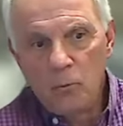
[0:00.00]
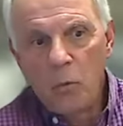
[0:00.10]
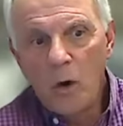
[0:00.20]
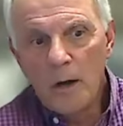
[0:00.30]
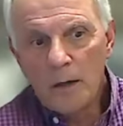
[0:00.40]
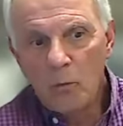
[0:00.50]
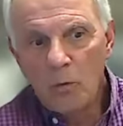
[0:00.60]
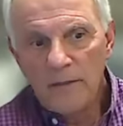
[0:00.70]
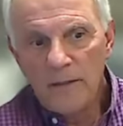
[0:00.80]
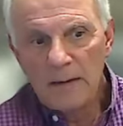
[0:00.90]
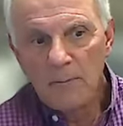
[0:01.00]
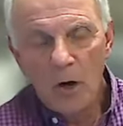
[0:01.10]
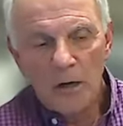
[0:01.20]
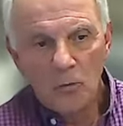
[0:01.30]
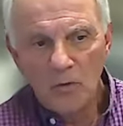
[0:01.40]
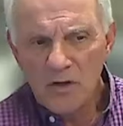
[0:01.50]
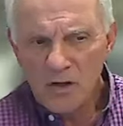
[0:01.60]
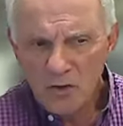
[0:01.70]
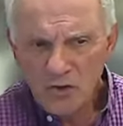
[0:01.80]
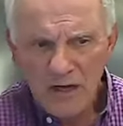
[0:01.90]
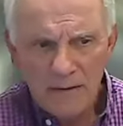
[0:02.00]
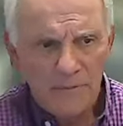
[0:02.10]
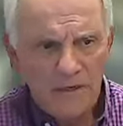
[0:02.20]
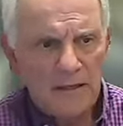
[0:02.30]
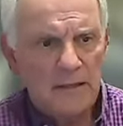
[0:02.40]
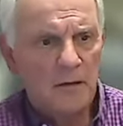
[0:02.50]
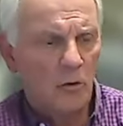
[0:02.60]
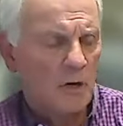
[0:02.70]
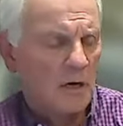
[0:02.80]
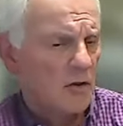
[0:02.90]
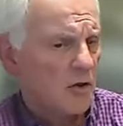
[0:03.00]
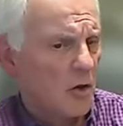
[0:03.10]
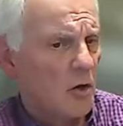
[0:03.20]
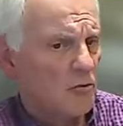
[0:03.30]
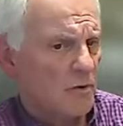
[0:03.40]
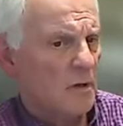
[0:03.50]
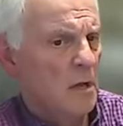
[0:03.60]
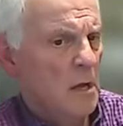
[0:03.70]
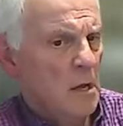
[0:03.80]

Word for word: work with a market research company or a consultant?